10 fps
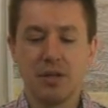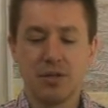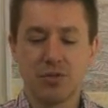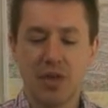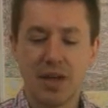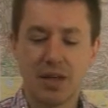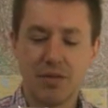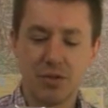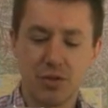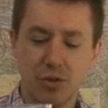So that
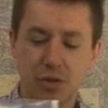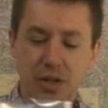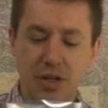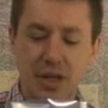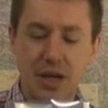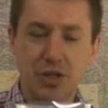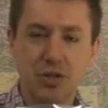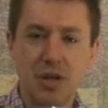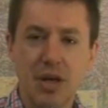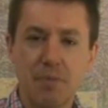gives us a little
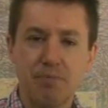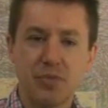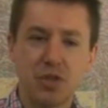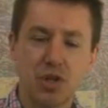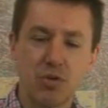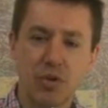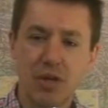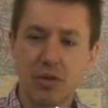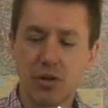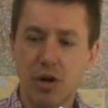indication.
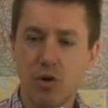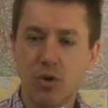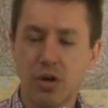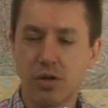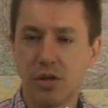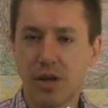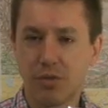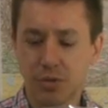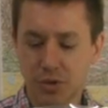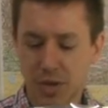Generally, the lower
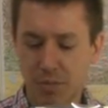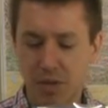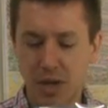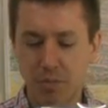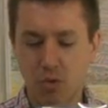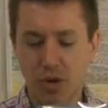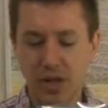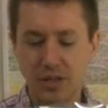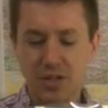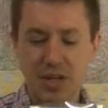levels can be more
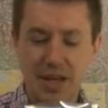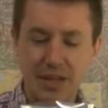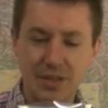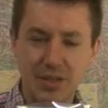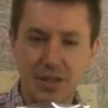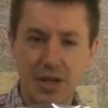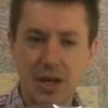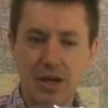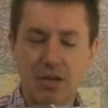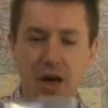intense.
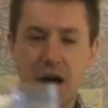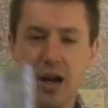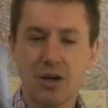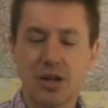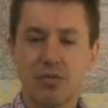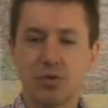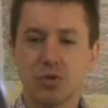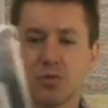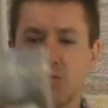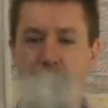The higher
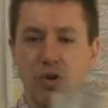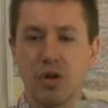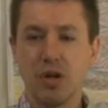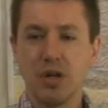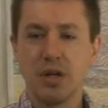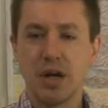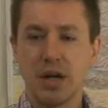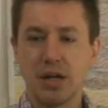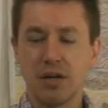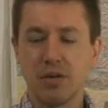levels more
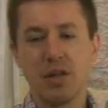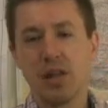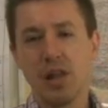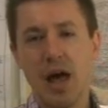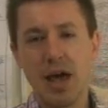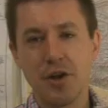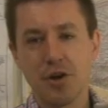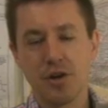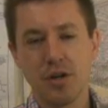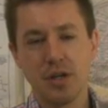
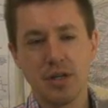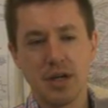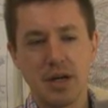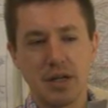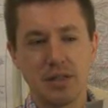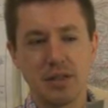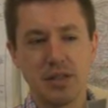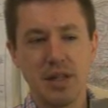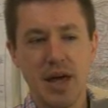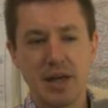lighter,
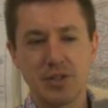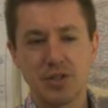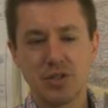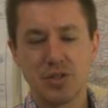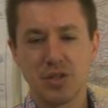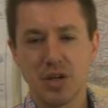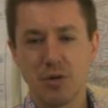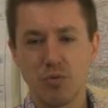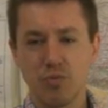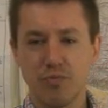less
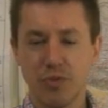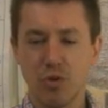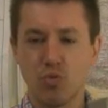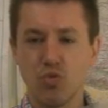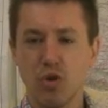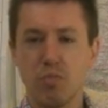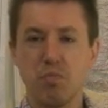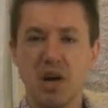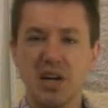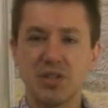
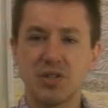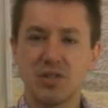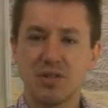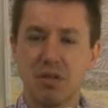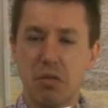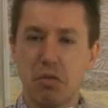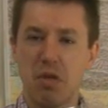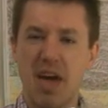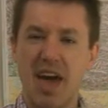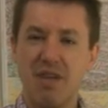robust,
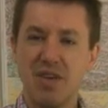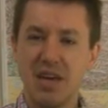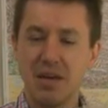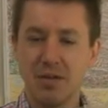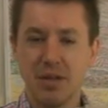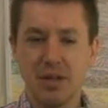heavy.